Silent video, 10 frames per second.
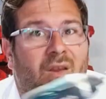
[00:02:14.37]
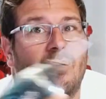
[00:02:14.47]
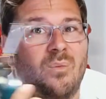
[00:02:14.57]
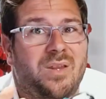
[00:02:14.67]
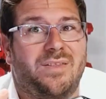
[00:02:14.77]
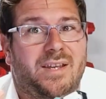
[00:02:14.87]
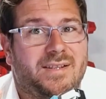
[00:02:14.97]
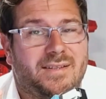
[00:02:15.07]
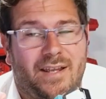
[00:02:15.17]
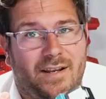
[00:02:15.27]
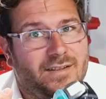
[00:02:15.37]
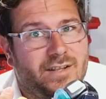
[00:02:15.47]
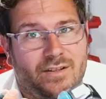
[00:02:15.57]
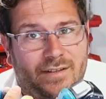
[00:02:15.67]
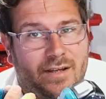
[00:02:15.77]
With this, and I
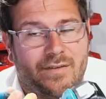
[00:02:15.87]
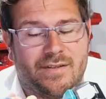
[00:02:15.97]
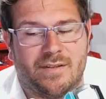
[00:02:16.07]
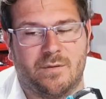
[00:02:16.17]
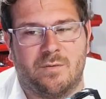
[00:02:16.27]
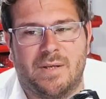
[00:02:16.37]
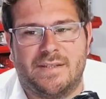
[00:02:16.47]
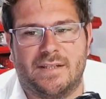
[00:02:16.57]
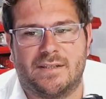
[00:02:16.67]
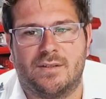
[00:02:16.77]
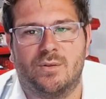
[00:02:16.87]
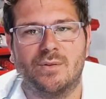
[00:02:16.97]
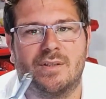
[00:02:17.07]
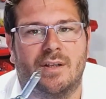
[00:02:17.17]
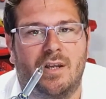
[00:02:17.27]
don't count this as one of my 6
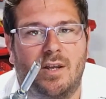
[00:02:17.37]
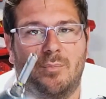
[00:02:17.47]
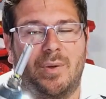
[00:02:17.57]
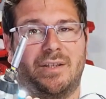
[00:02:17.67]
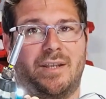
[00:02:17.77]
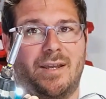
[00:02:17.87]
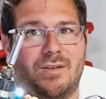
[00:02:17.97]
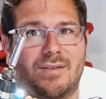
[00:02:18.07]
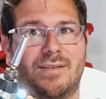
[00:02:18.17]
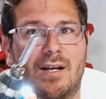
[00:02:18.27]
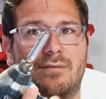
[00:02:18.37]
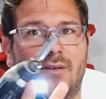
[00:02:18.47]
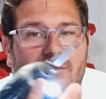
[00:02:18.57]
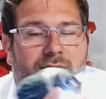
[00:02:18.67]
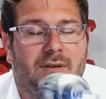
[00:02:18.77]
tools, but get yourself
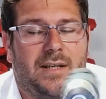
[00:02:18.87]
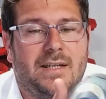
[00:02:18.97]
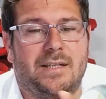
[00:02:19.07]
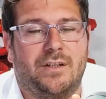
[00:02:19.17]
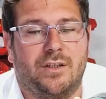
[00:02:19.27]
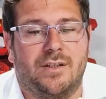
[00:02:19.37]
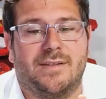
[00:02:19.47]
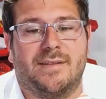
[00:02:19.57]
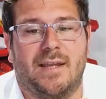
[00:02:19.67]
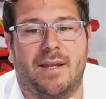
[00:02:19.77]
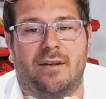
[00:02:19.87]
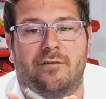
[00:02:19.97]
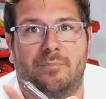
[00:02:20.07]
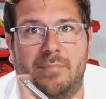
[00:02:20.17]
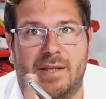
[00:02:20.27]
a really good set
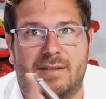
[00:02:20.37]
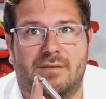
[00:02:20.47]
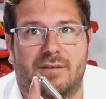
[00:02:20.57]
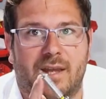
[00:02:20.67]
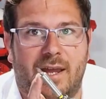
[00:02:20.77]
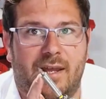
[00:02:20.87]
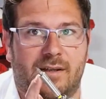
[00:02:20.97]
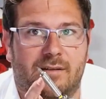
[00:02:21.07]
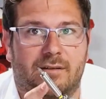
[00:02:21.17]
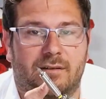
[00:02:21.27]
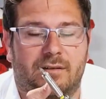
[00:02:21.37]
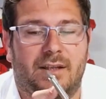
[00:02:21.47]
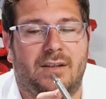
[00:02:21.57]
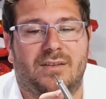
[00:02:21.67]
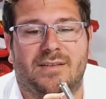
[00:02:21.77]
of bits for the end.
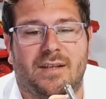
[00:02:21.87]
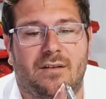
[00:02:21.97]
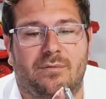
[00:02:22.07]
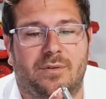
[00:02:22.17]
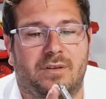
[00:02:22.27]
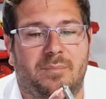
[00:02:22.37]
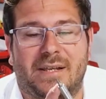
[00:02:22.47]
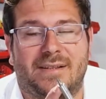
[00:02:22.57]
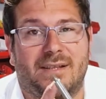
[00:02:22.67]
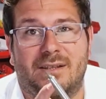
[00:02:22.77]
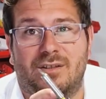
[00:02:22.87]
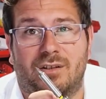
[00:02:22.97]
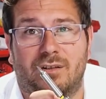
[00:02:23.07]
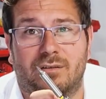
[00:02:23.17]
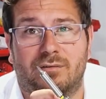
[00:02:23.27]
Get yourself one of the best sets you
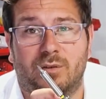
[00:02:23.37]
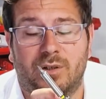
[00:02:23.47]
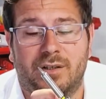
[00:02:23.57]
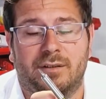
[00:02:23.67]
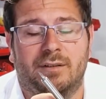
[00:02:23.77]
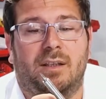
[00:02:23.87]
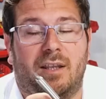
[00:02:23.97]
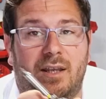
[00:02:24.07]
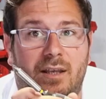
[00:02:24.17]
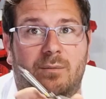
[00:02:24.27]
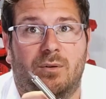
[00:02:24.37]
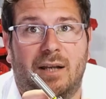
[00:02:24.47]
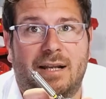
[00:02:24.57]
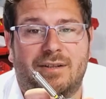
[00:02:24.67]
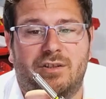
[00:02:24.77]
can afford. It will
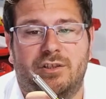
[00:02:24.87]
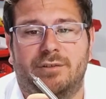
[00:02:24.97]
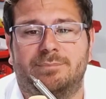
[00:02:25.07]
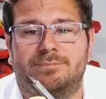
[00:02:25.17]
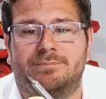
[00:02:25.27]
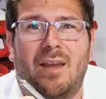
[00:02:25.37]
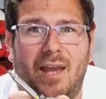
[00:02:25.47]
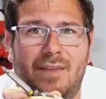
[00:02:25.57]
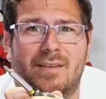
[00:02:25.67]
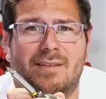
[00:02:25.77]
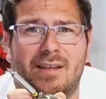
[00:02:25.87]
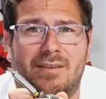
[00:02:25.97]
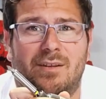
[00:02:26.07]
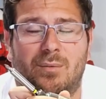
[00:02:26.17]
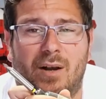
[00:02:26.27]
last you, and there's
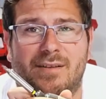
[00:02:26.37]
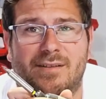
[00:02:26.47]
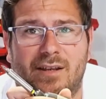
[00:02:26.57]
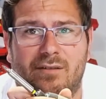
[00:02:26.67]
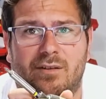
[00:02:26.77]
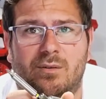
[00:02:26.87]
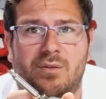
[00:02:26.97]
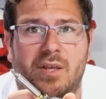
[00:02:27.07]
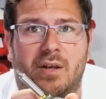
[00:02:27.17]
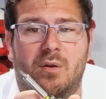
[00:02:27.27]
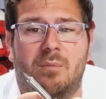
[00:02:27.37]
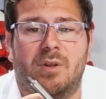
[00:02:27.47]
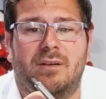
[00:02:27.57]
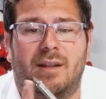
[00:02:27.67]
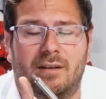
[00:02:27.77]
nothing worse than having all the
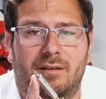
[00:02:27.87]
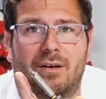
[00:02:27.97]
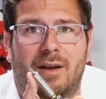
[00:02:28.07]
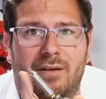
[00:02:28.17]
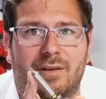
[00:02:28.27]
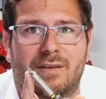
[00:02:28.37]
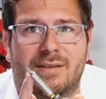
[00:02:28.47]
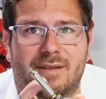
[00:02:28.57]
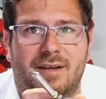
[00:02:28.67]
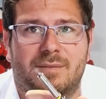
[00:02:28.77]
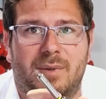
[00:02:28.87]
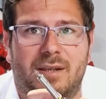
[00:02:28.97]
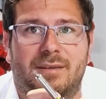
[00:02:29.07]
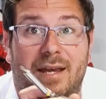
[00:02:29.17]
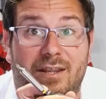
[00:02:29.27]
equipment and not having the size
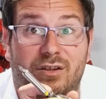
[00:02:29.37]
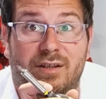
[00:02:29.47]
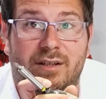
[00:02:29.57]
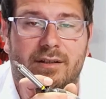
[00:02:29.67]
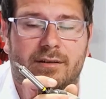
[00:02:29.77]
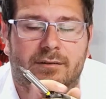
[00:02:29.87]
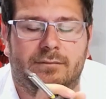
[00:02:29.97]
bit that you need.